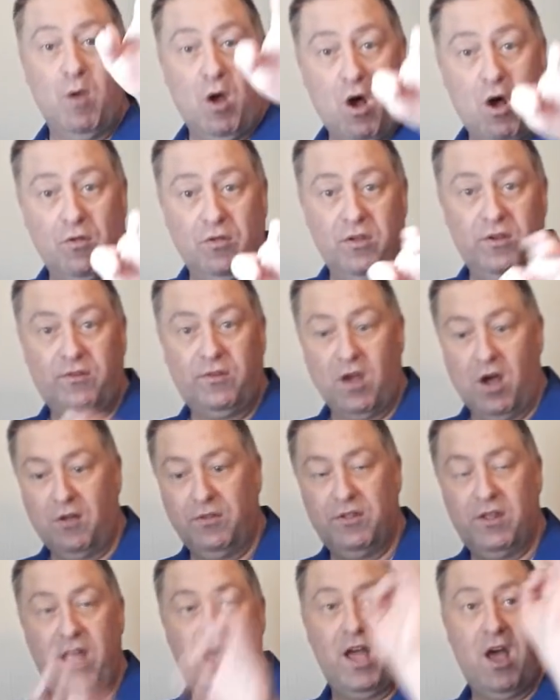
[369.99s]
on
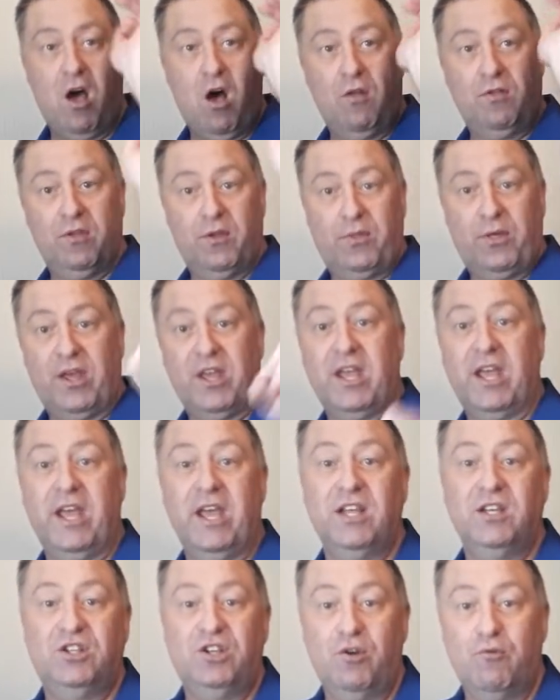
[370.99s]
the thing
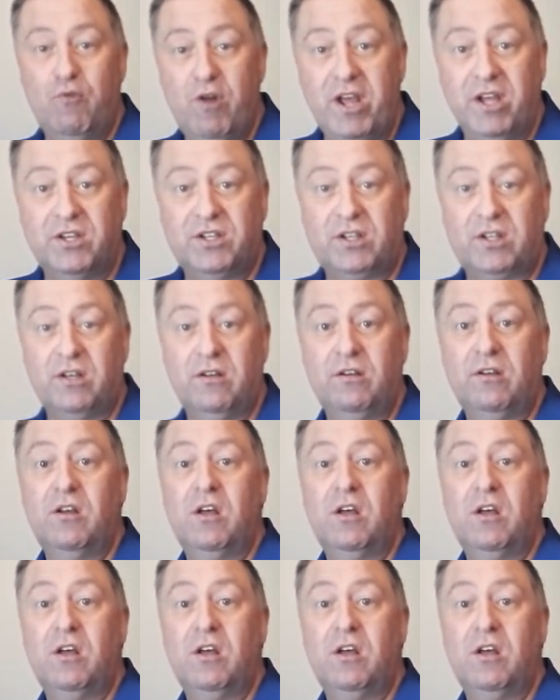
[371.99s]
is your wrist.